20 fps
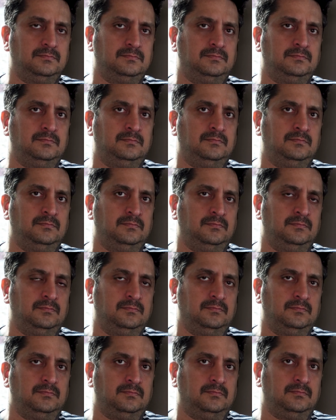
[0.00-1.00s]

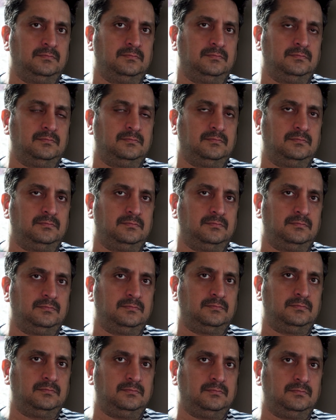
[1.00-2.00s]

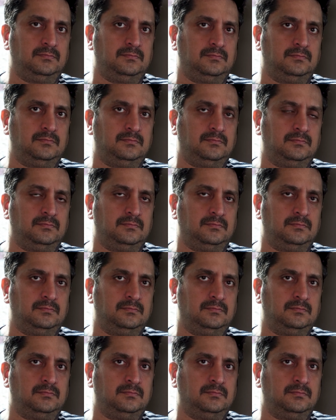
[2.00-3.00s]

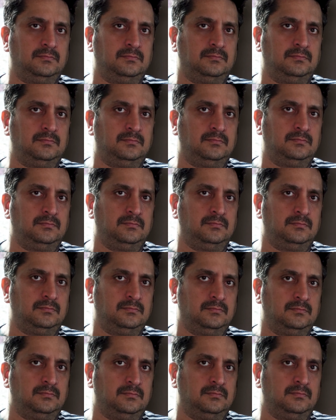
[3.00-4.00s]

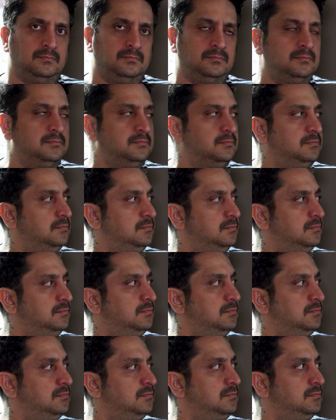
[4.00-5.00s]

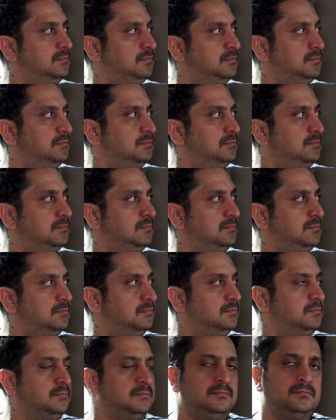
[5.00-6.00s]

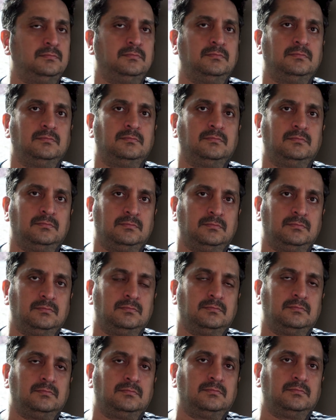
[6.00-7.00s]

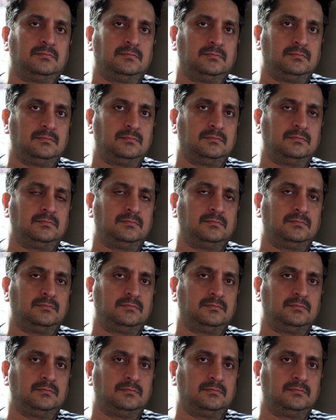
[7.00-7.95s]
(not speaking)